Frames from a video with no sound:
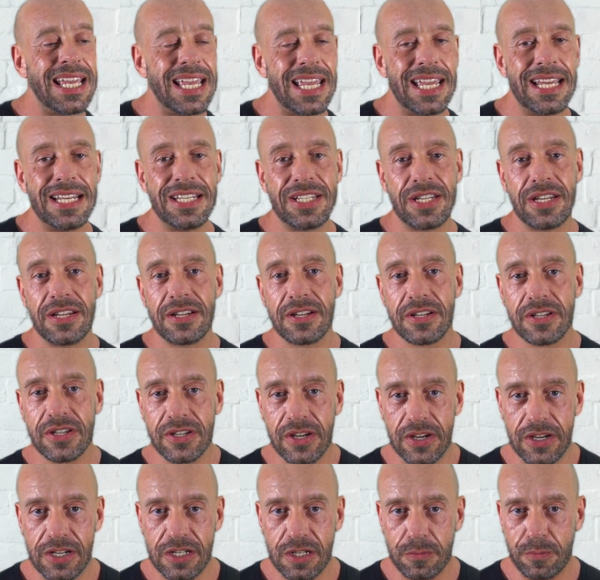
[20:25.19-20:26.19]
Indian
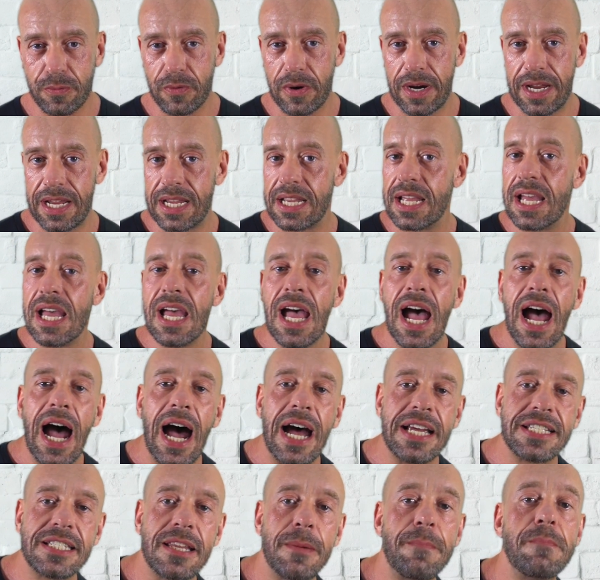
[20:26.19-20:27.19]
gooseberry,
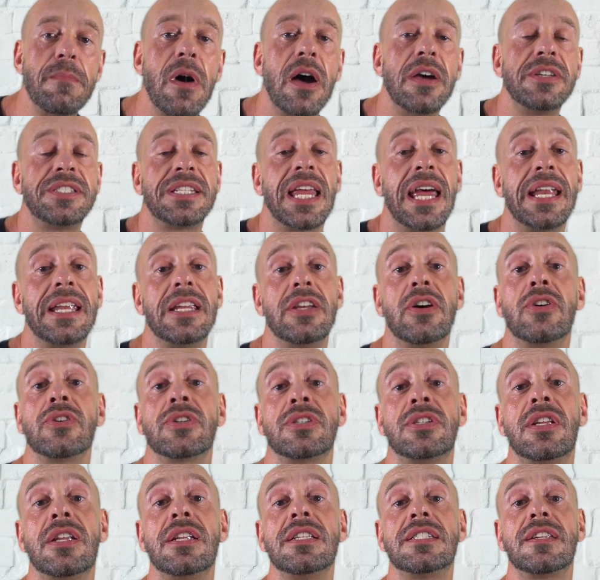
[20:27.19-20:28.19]
has the most
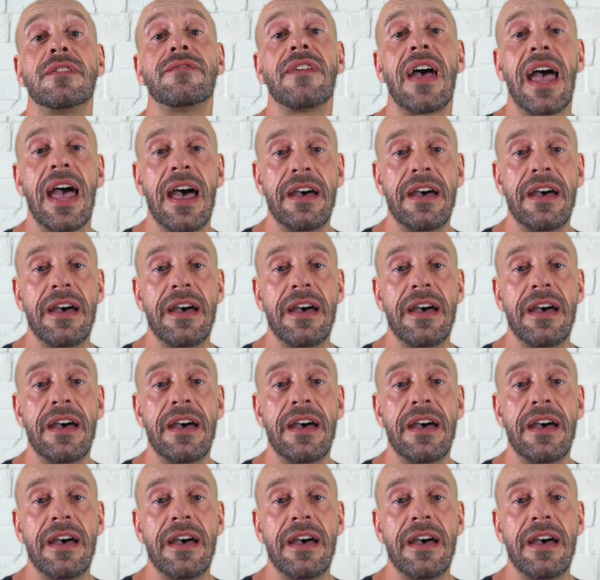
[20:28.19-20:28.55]
antioxidants of